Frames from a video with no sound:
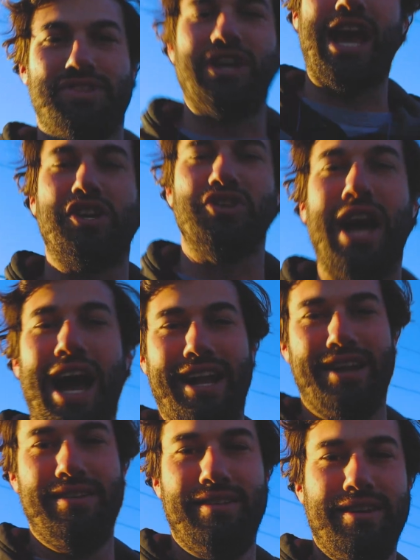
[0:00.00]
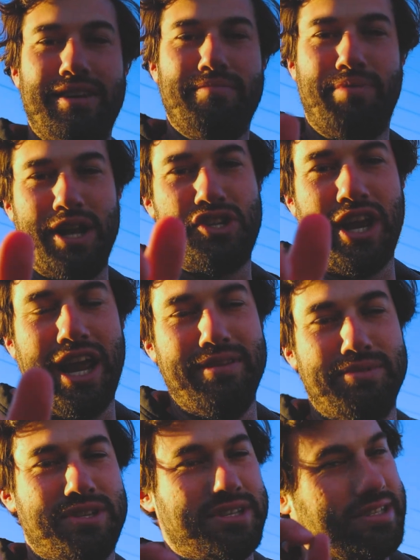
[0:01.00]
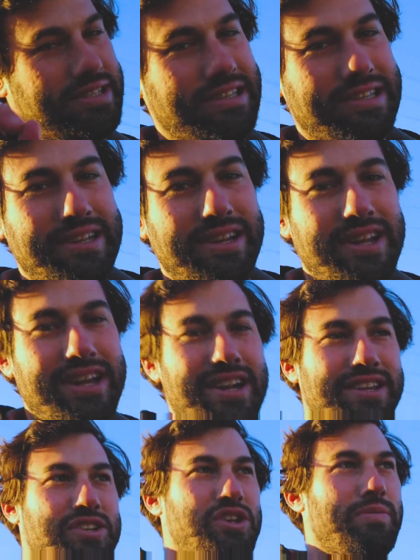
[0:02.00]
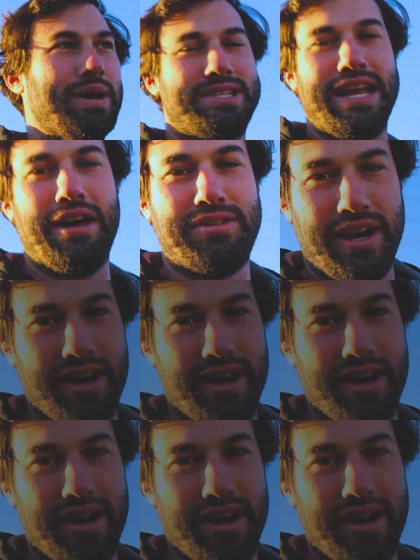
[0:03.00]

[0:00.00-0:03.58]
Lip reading: Jags United, Brett James, the two best out